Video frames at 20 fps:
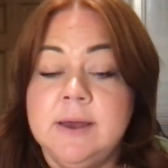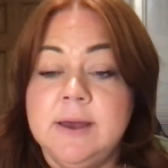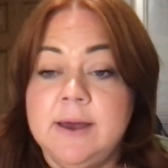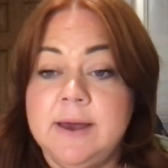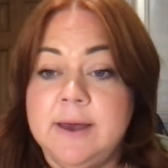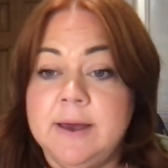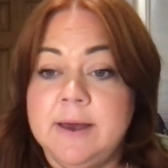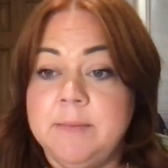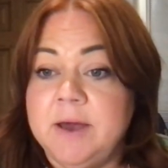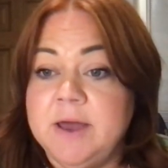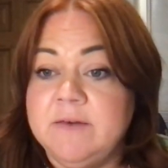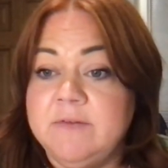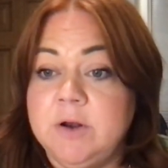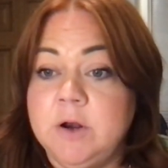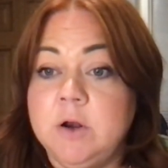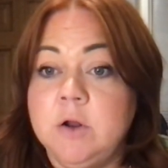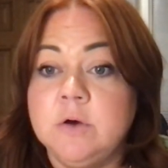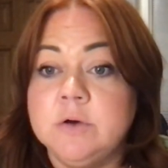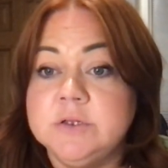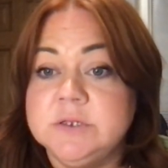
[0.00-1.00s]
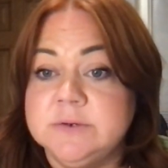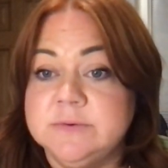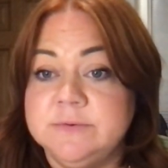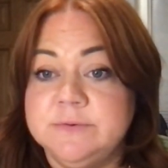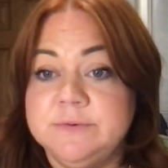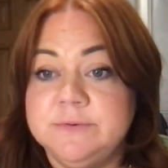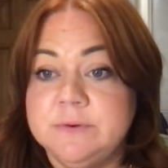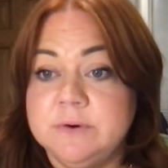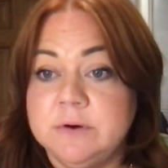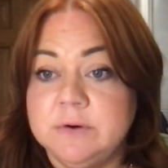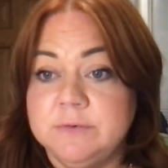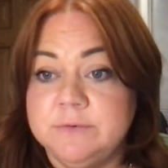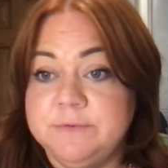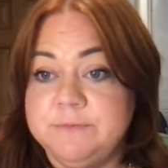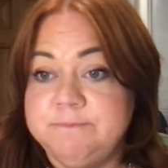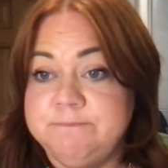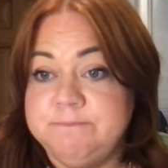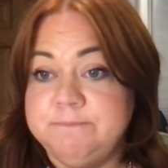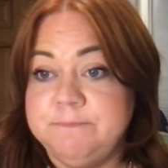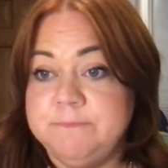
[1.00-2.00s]
I have a lot of
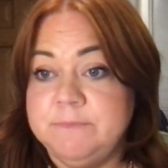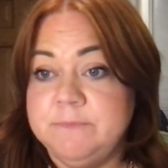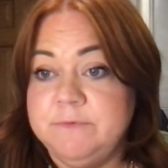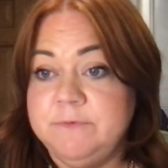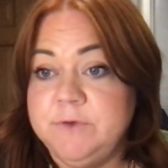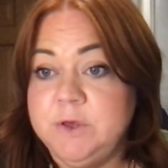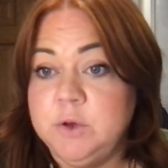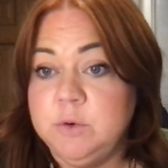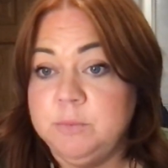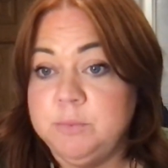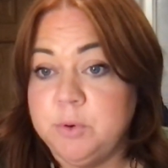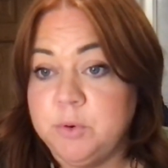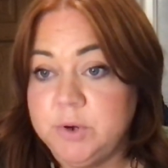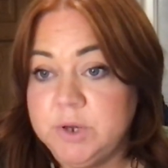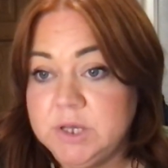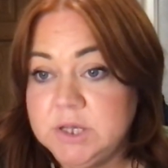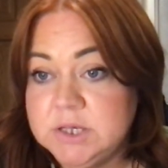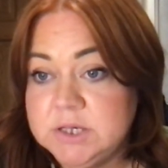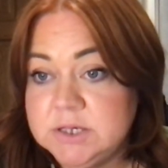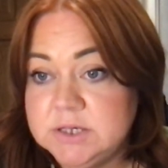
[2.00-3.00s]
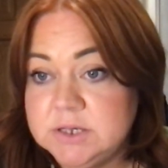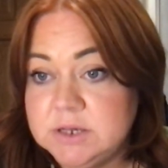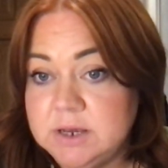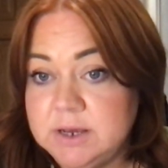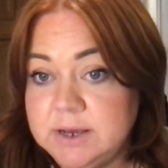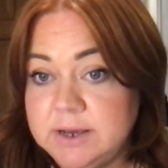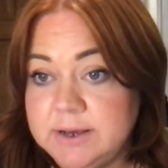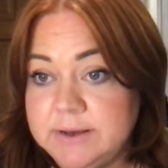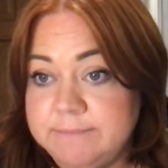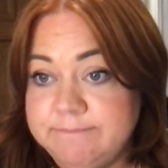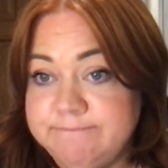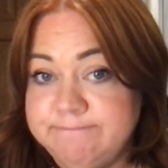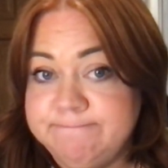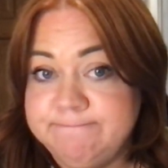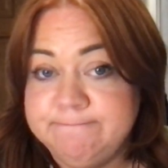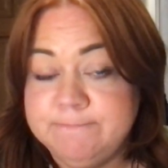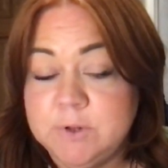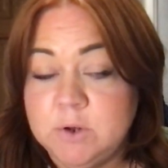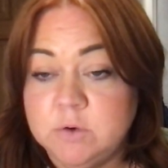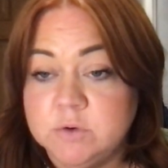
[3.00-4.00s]
viewpoints
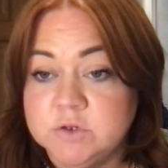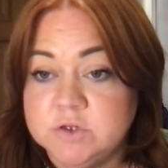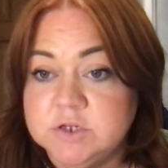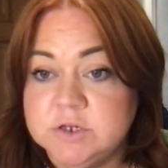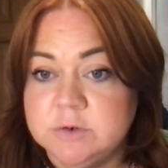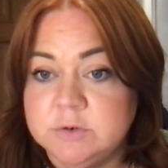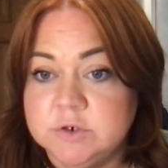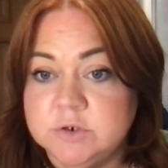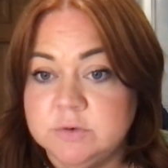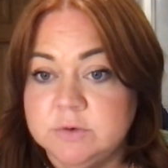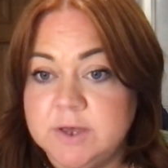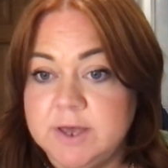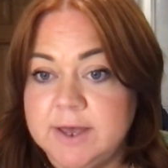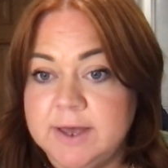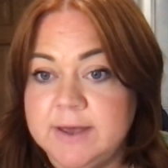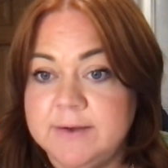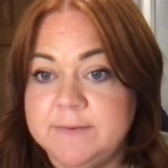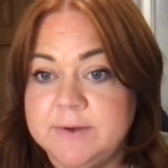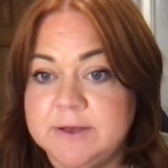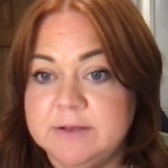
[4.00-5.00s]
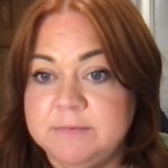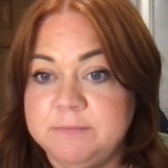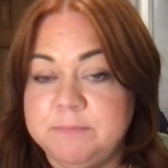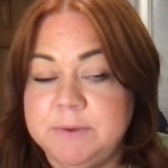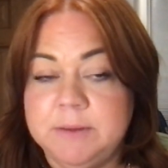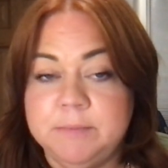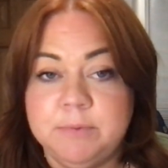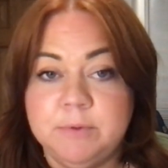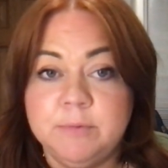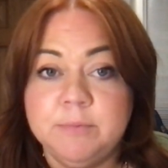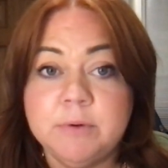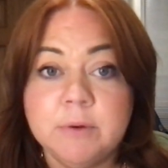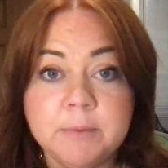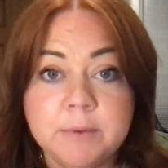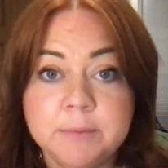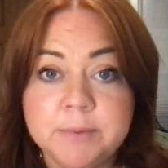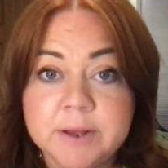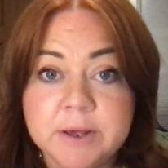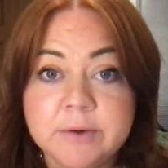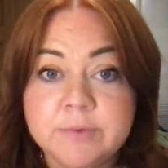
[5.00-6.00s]
on social care, as people
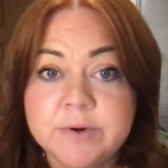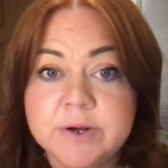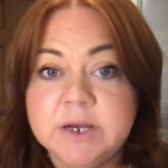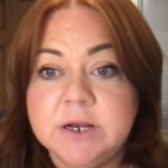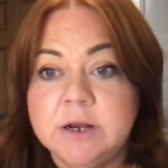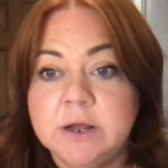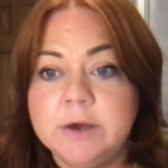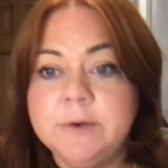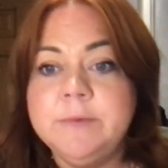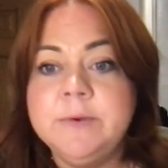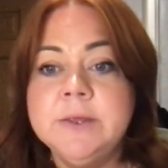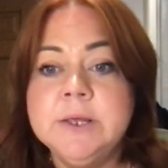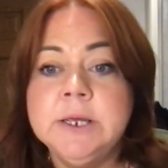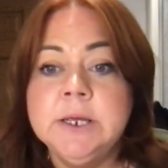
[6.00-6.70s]
probably already know.